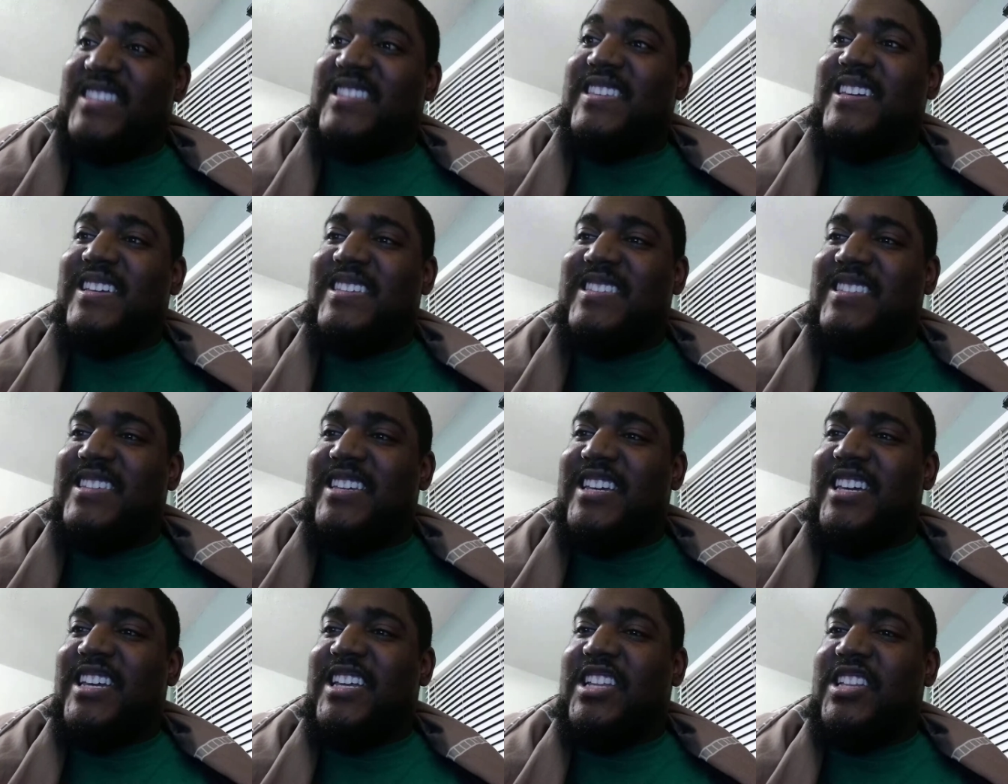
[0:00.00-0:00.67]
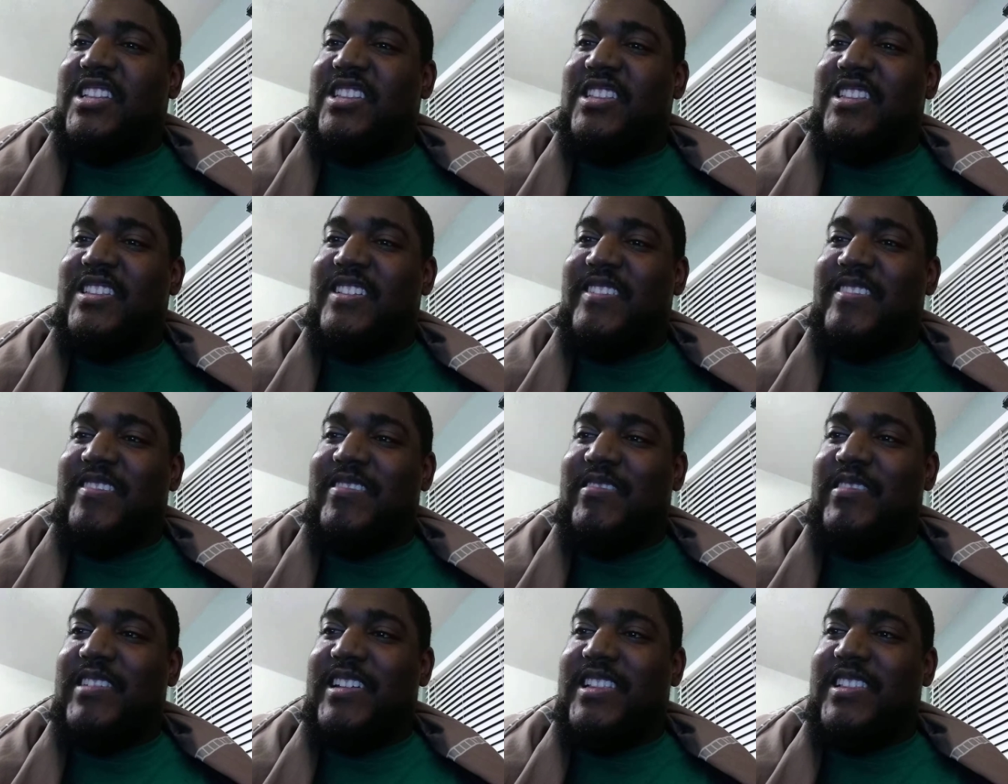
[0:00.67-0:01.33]
16
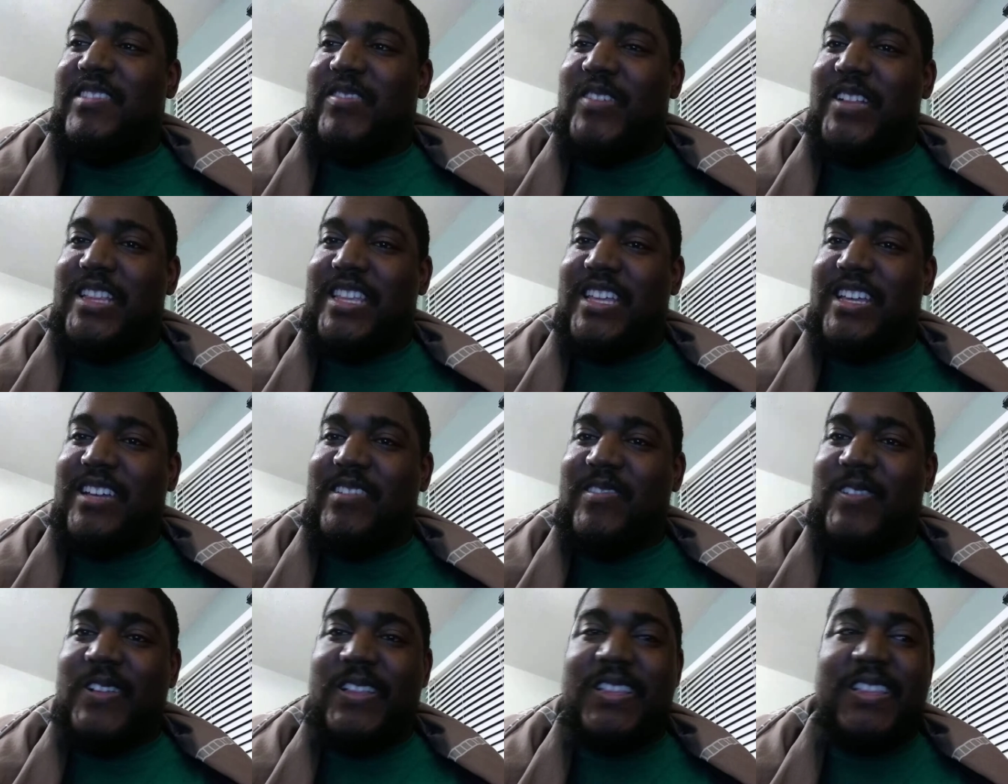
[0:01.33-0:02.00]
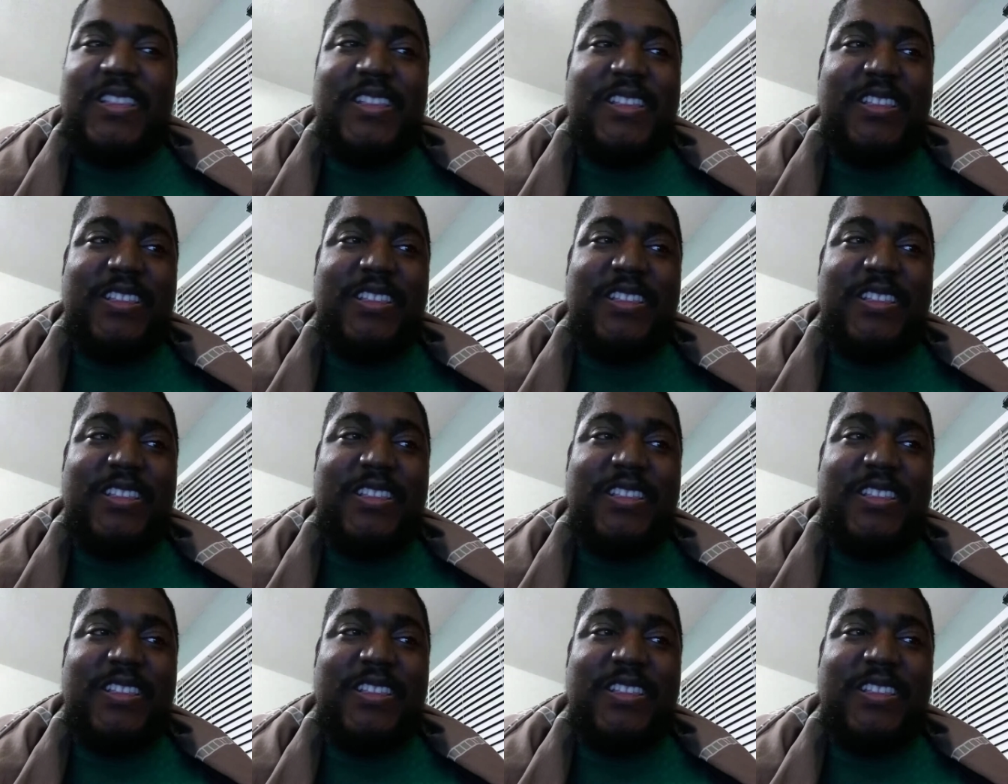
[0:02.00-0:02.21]
with with the, with